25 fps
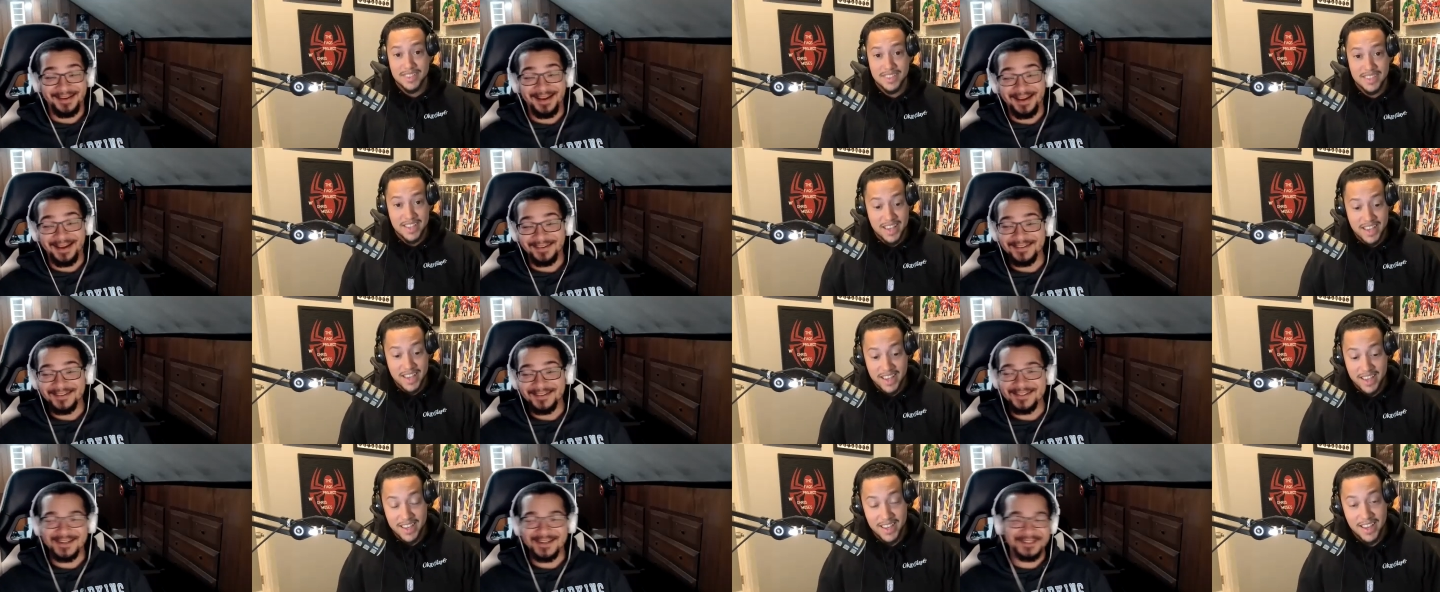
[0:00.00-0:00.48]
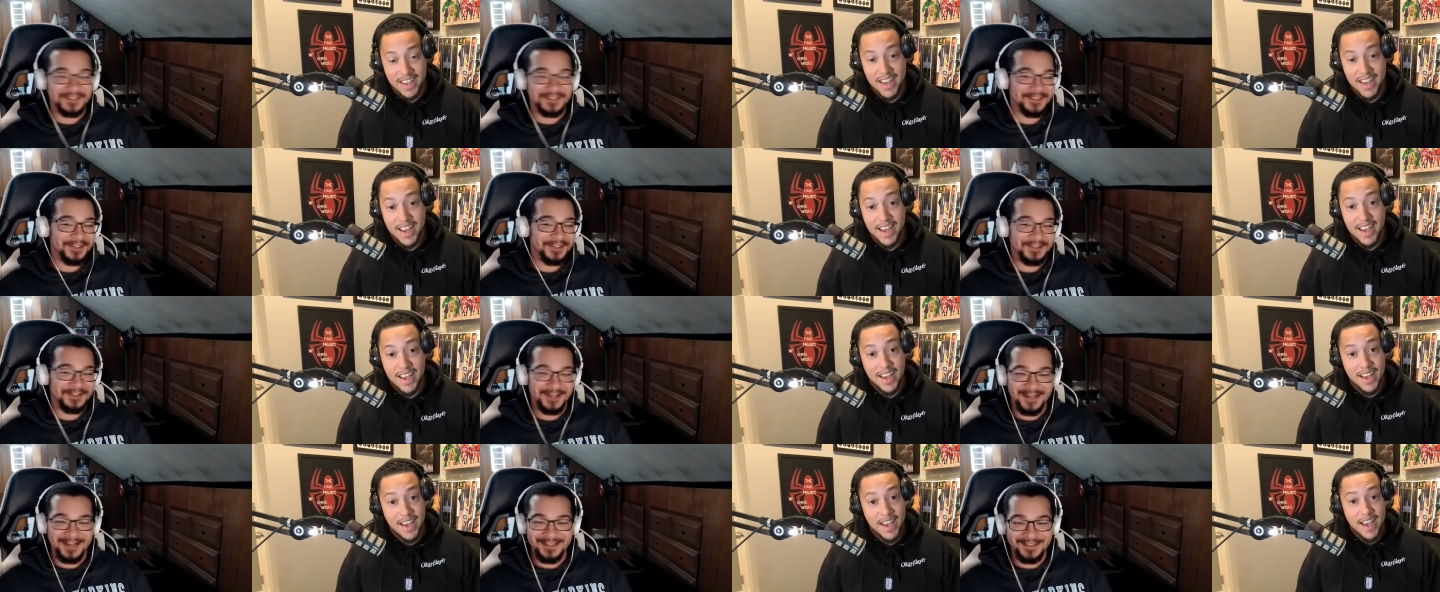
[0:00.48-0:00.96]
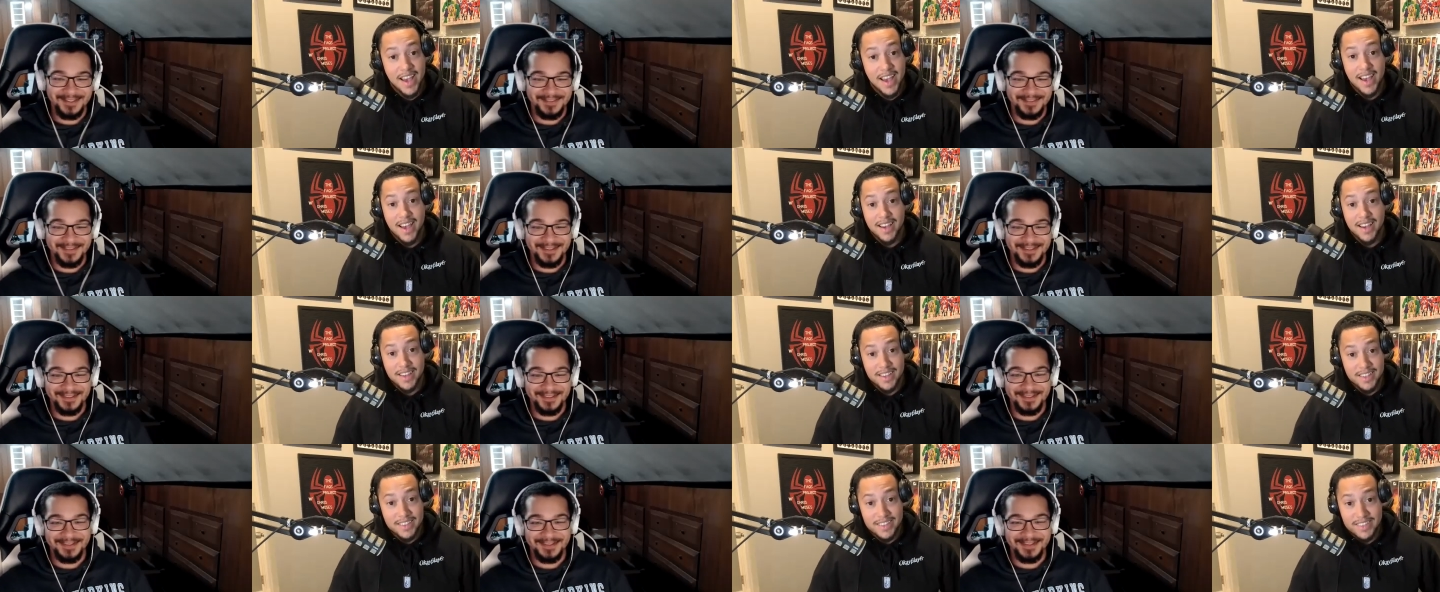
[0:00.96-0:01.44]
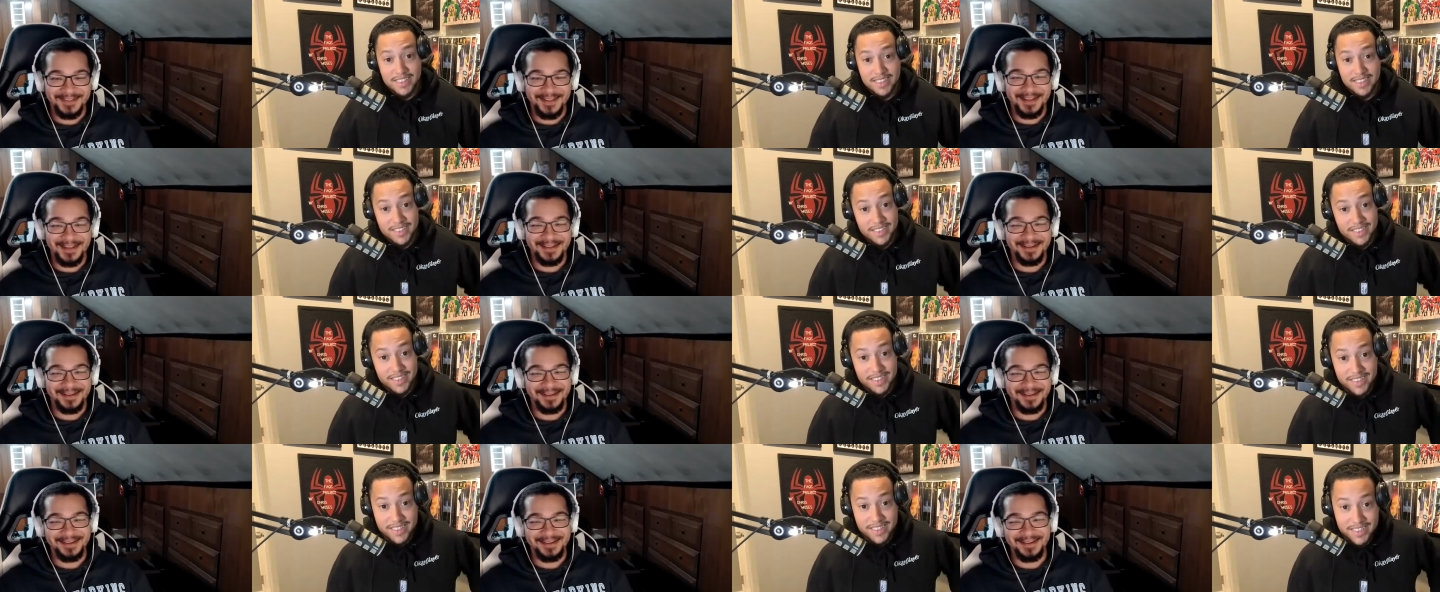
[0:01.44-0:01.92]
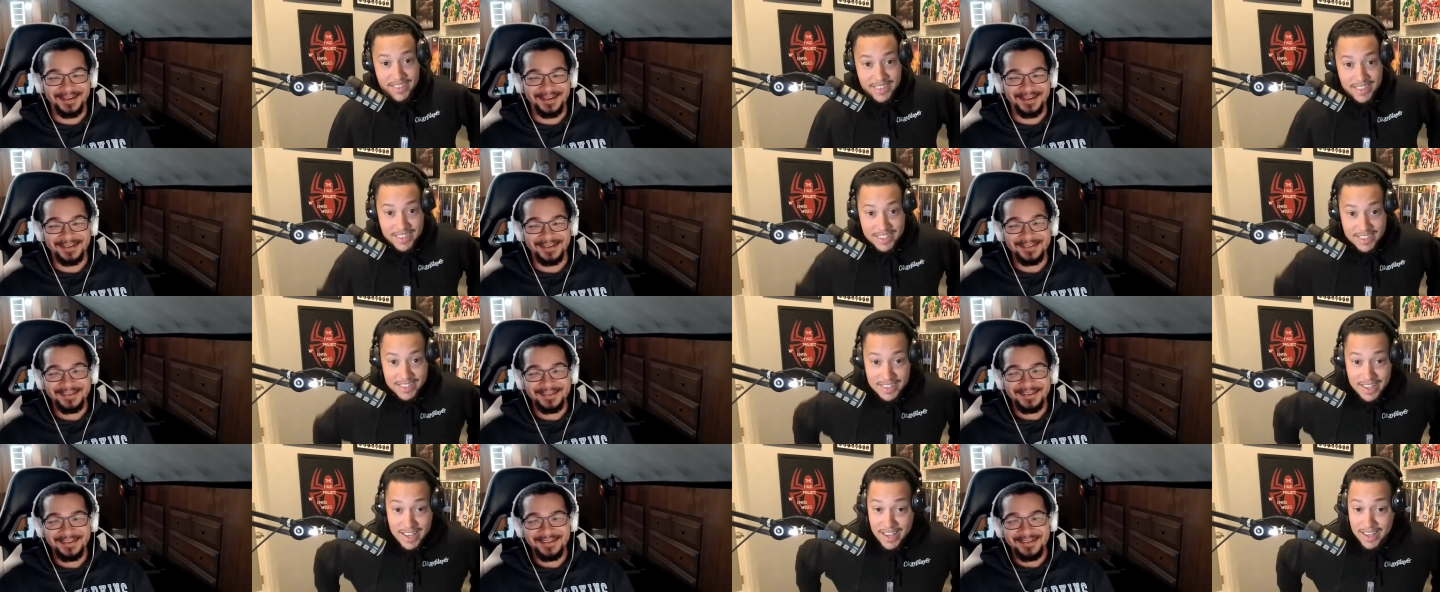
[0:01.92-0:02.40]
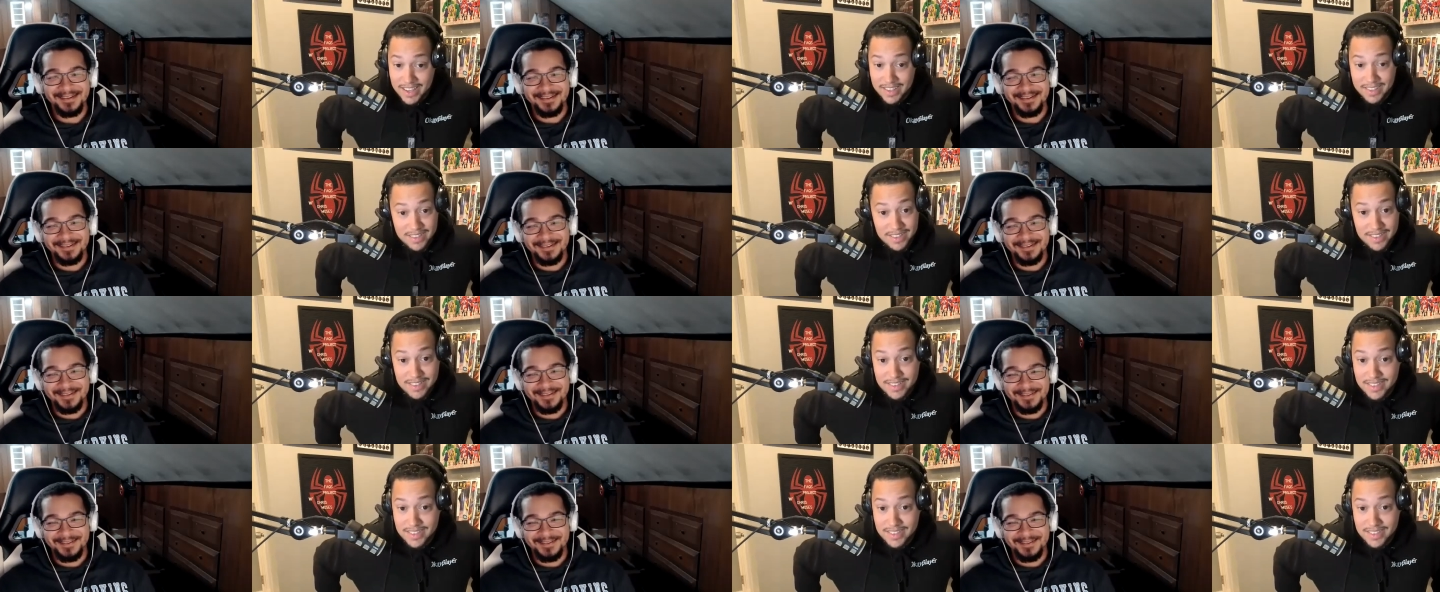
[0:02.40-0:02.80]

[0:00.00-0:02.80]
Speaker 1: I was watching a crazy video on that. Yeah, yeah.